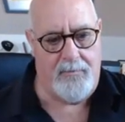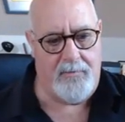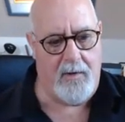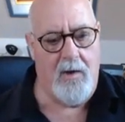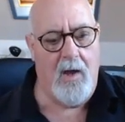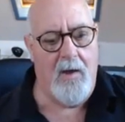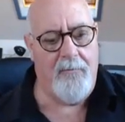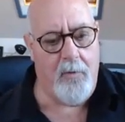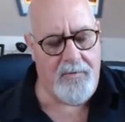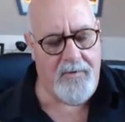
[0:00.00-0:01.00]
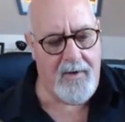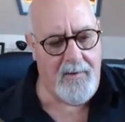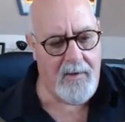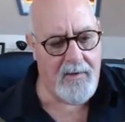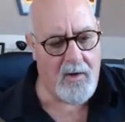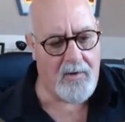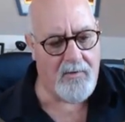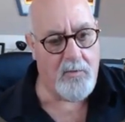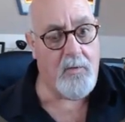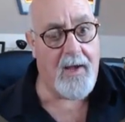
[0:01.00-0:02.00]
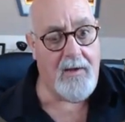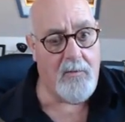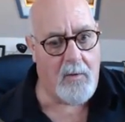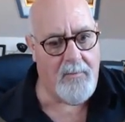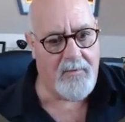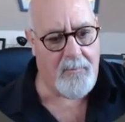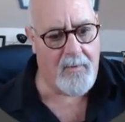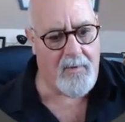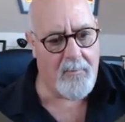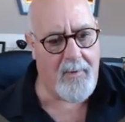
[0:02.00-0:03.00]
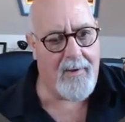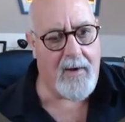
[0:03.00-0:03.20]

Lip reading: So $14 will get you what we spoke about,